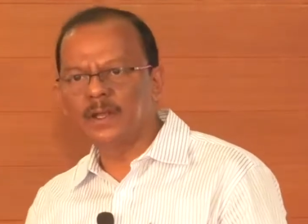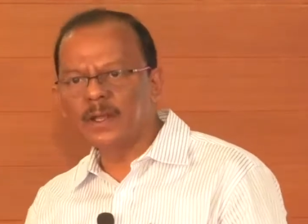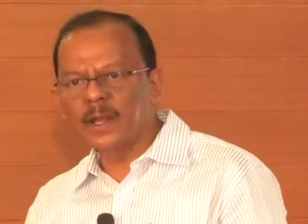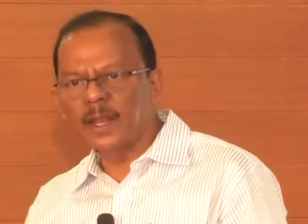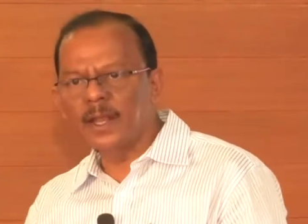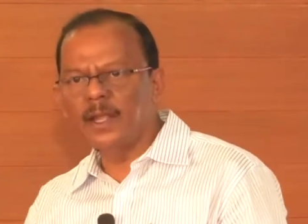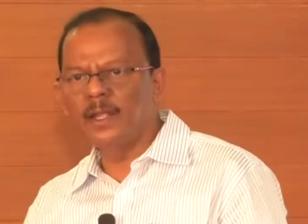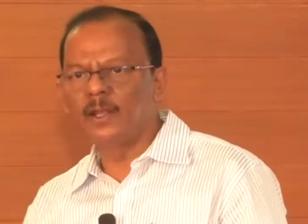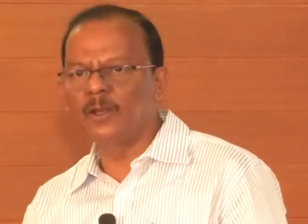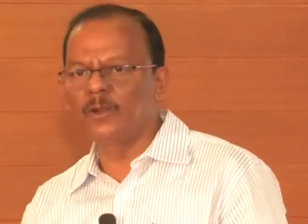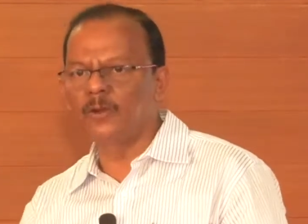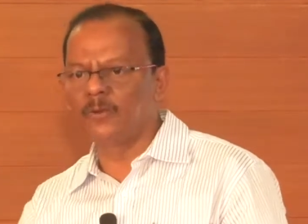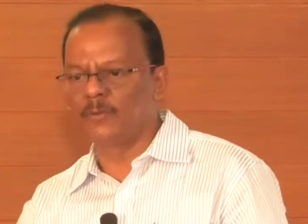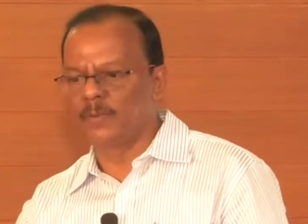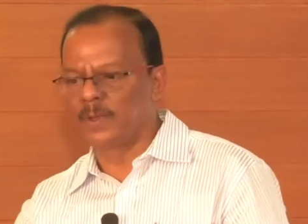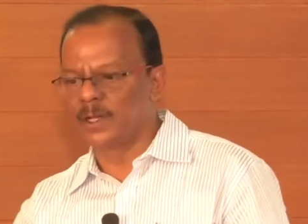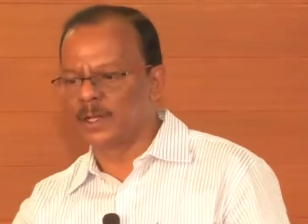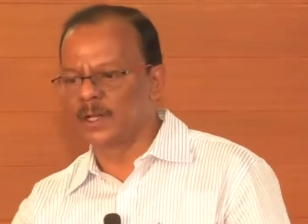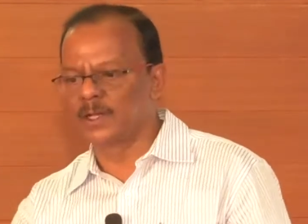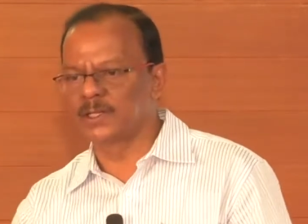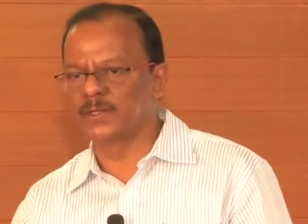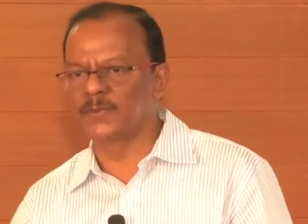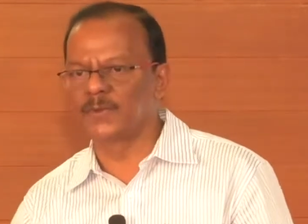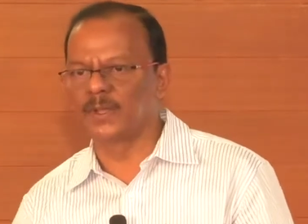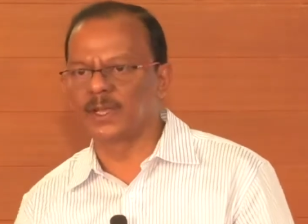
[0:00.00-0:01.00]
right now
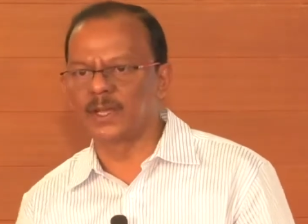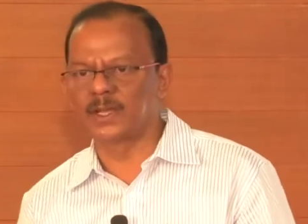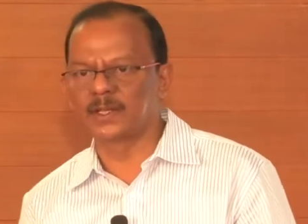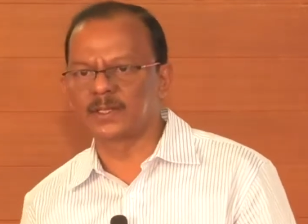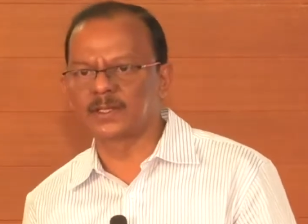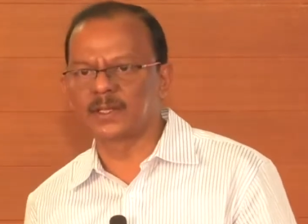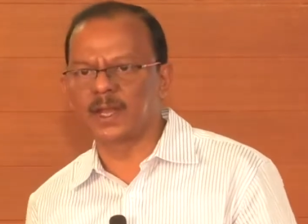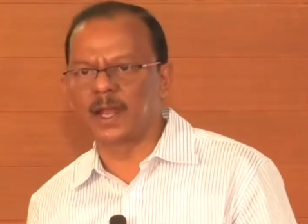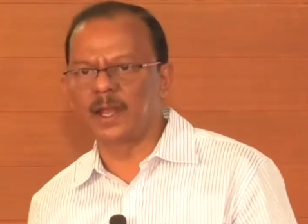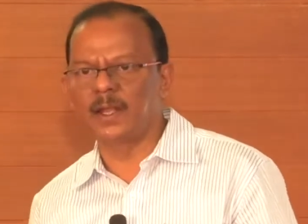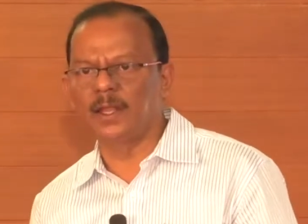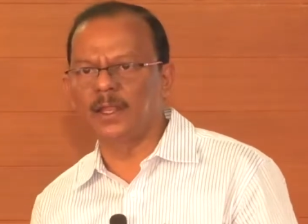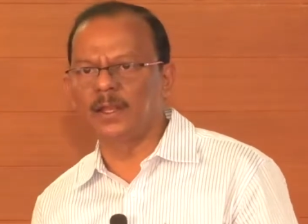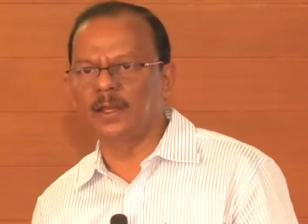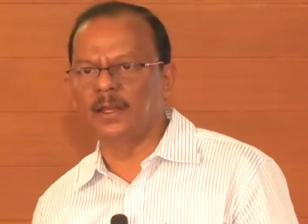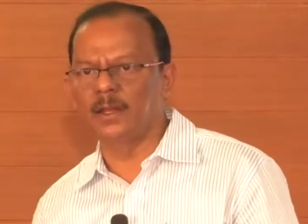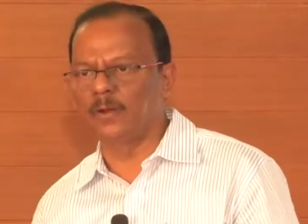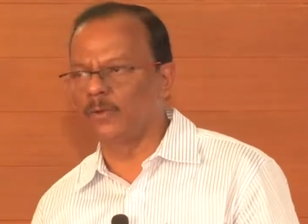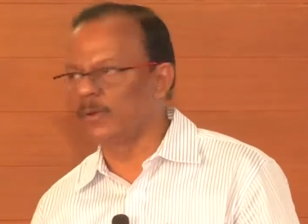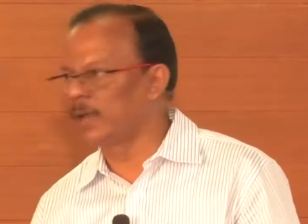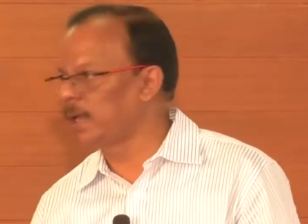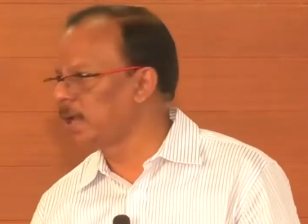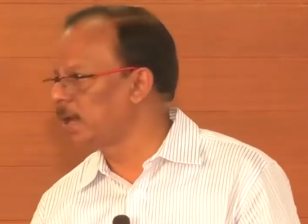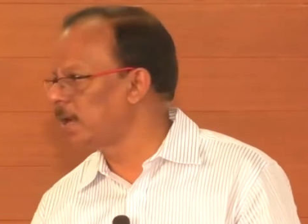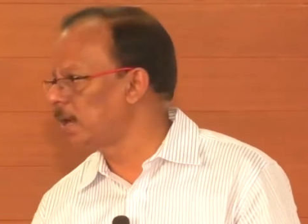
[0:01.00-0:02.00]
because we are starting
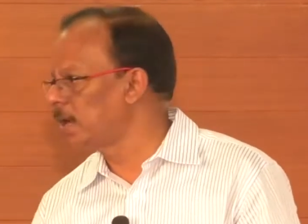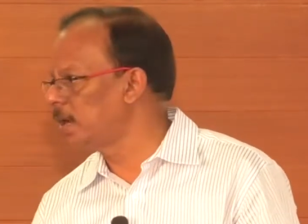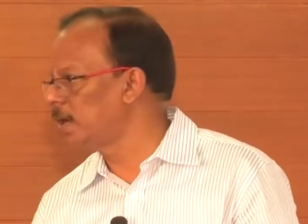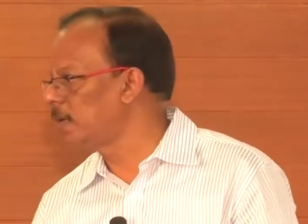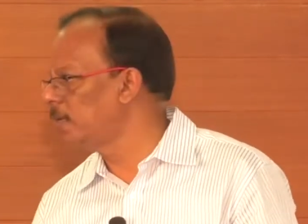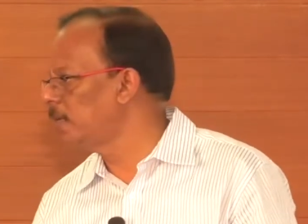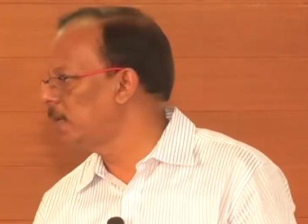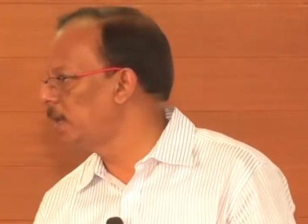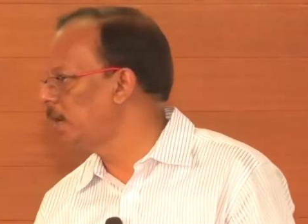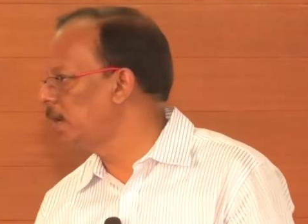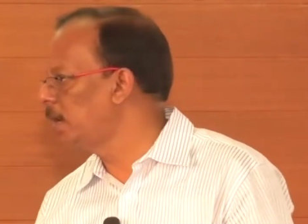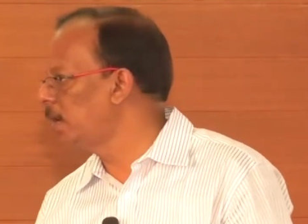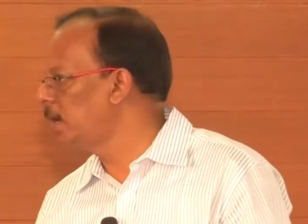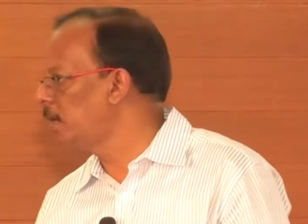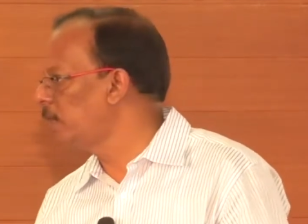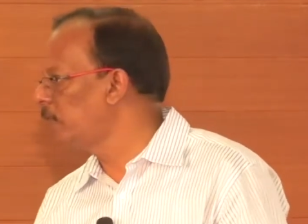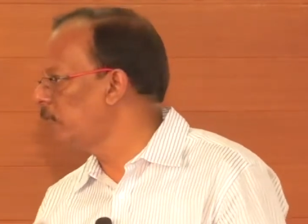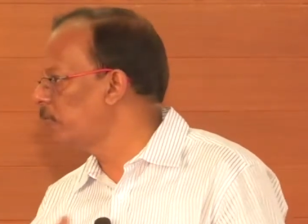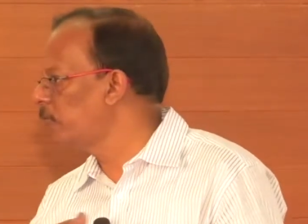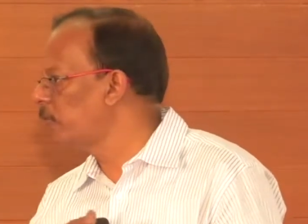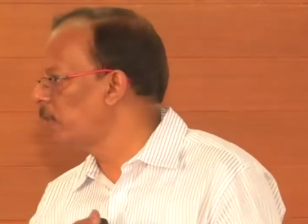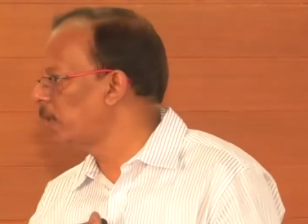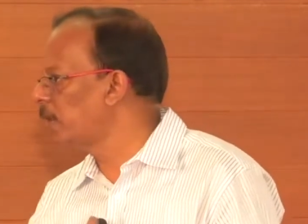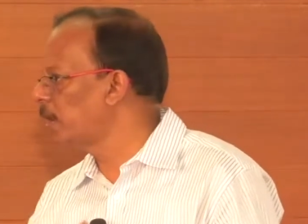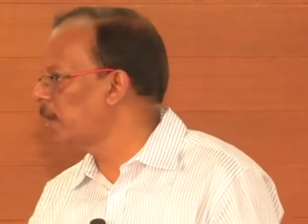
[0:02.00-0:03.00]
now I can reveal it
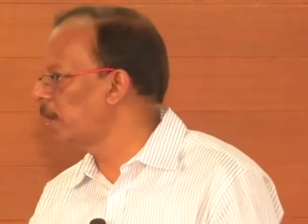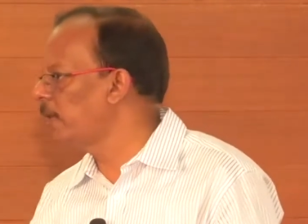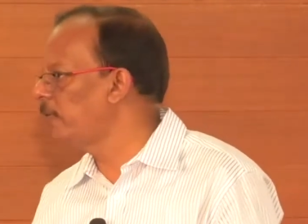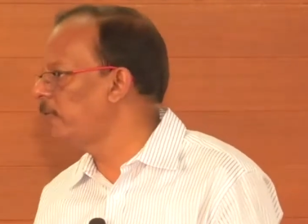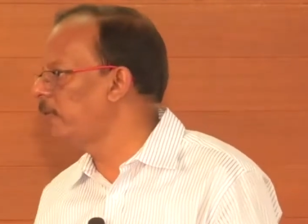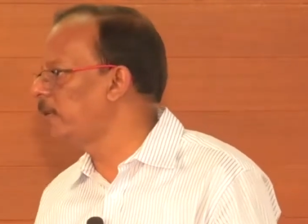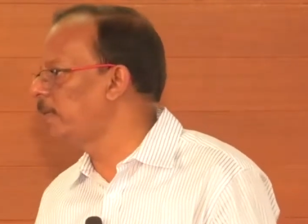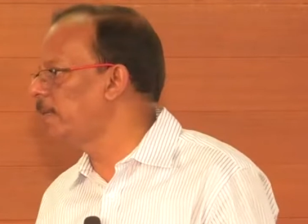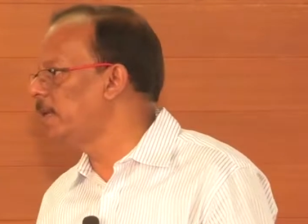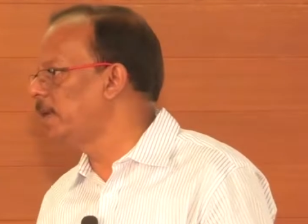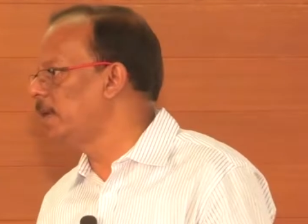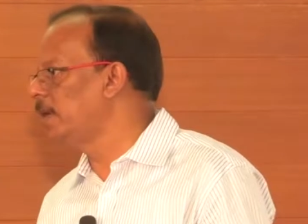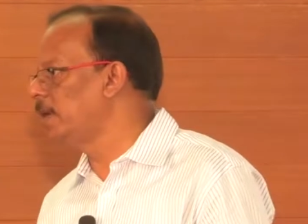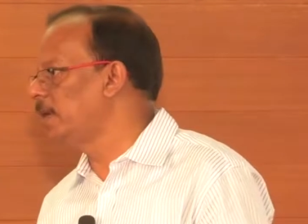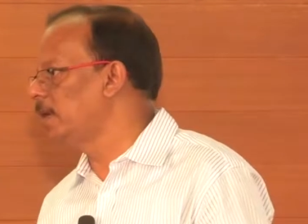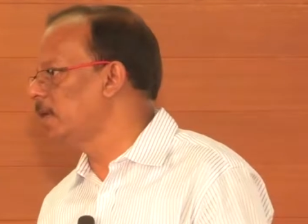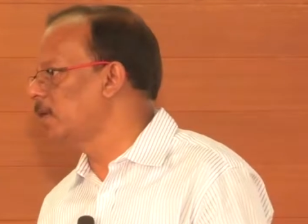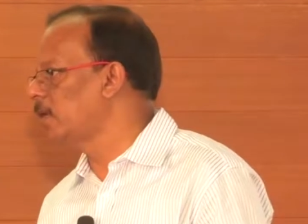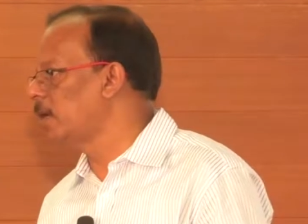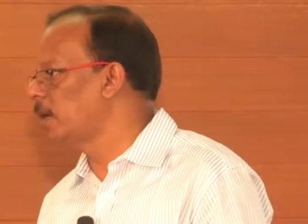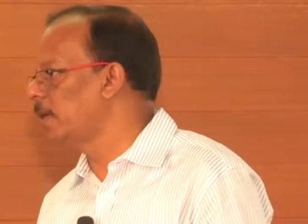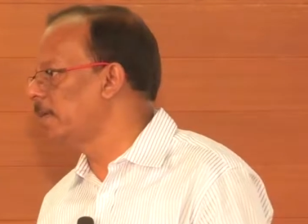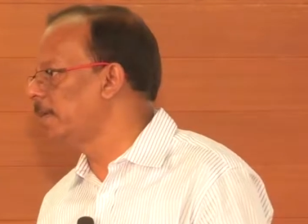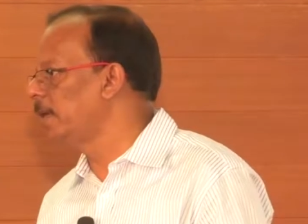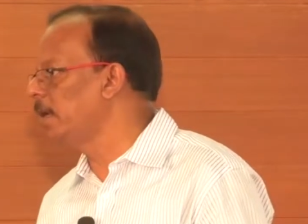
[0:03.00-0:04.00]
for everybody in
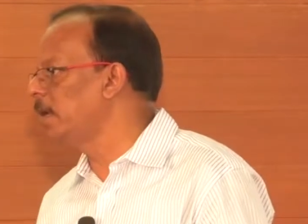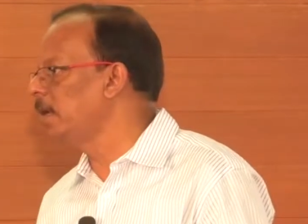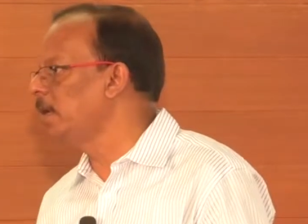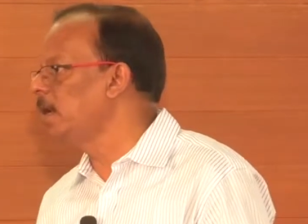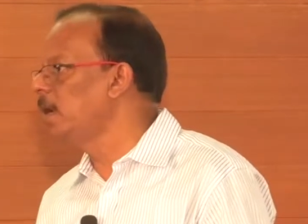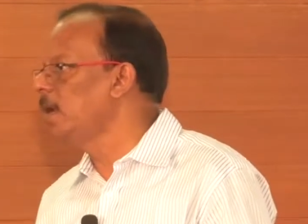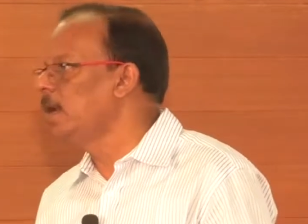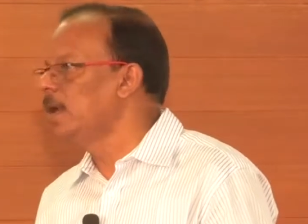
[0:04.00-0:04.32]
common